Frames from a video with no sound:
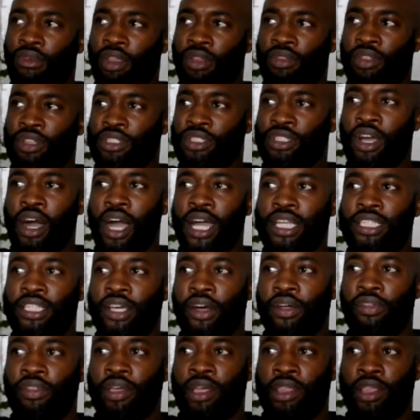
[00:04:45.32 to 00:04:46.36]
There's guys
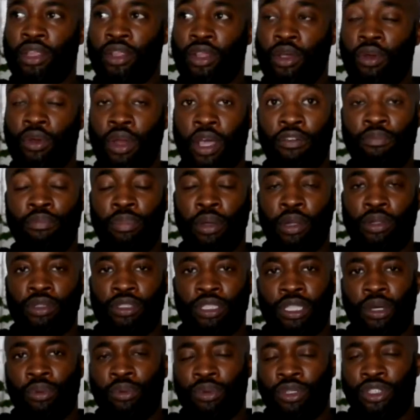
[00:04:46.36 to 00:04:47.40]
out there that don't have
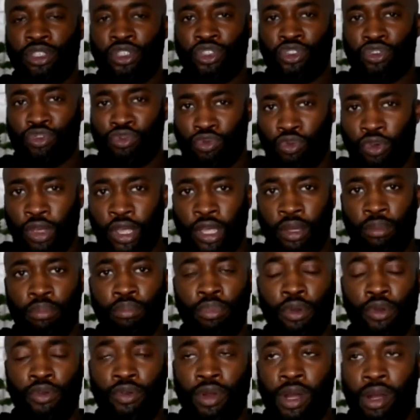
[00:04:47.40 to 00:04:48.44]
belts that will destroy him.
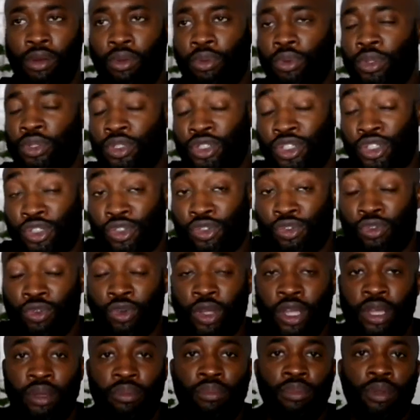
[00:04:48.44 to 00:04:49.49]
Barrera will
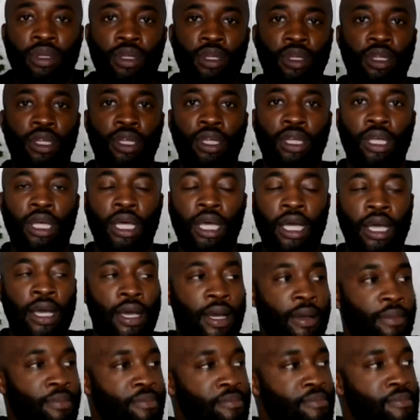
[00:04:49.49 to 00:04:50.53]
destroy
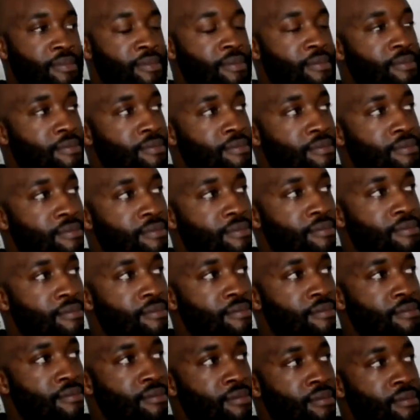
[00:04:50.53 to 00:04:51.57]
him.
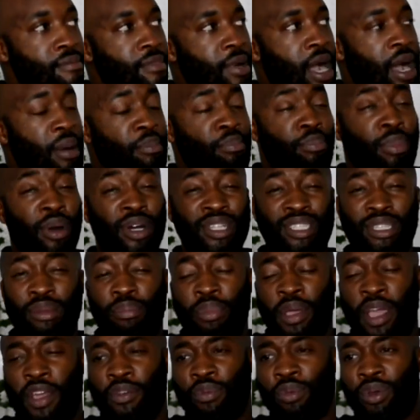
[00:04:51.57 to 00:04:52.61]

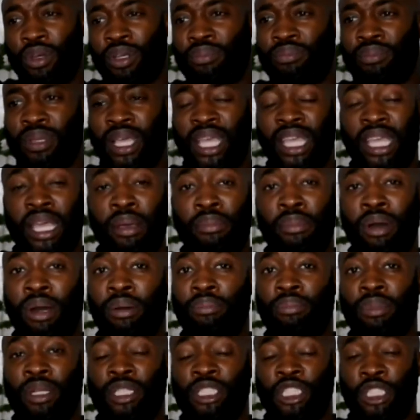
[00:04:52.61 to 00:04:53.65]
Bertabeer would eat him
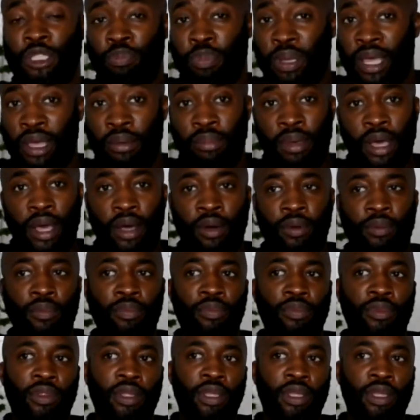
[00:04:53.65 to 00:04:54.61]
up and spit him out.